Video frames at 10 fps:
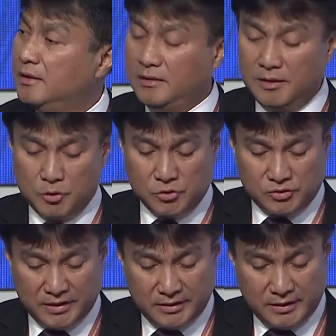
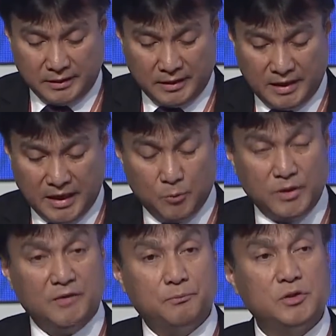demonstrating how we
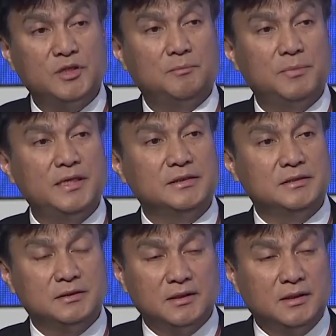have put in
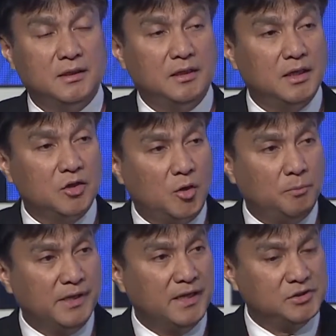place a
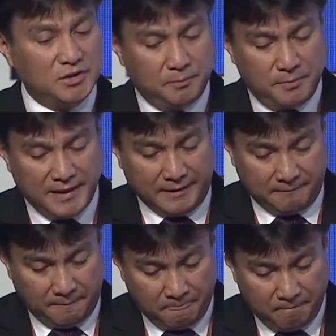comprehensive plan
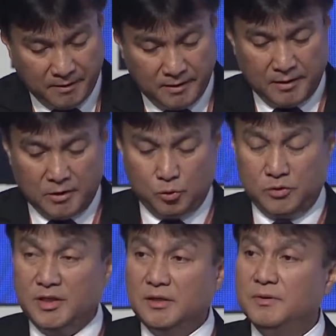to
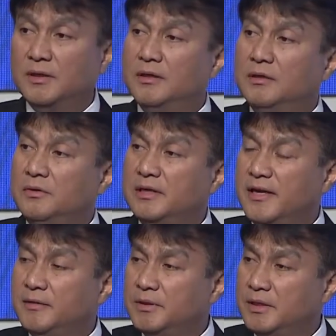deliver
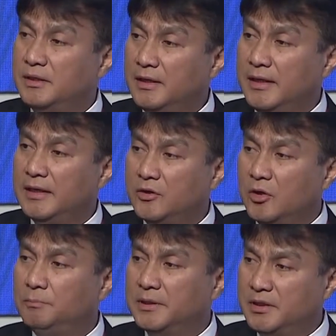reliable and
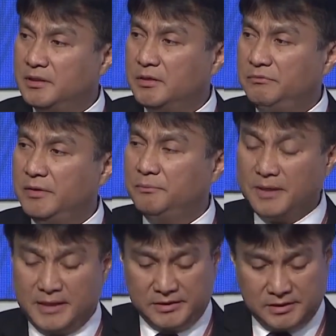competitively
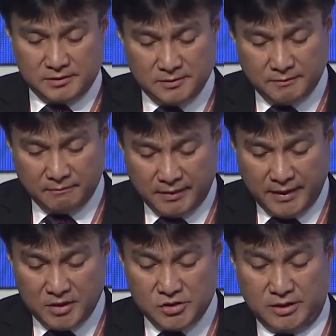priced
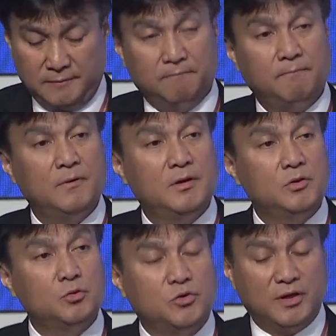energy
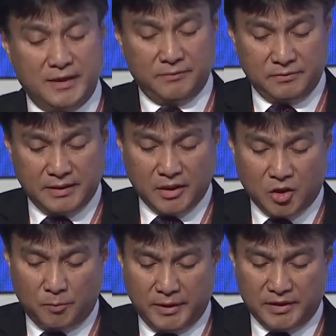to drive the
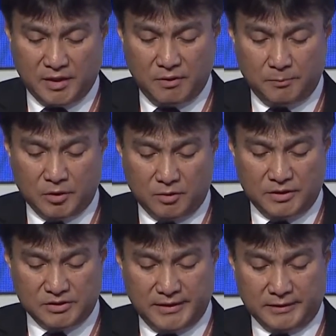economic development of the
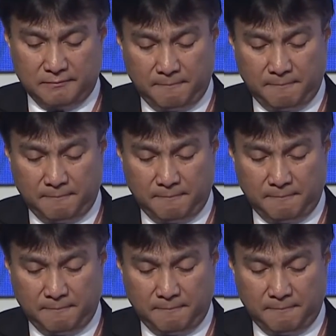state.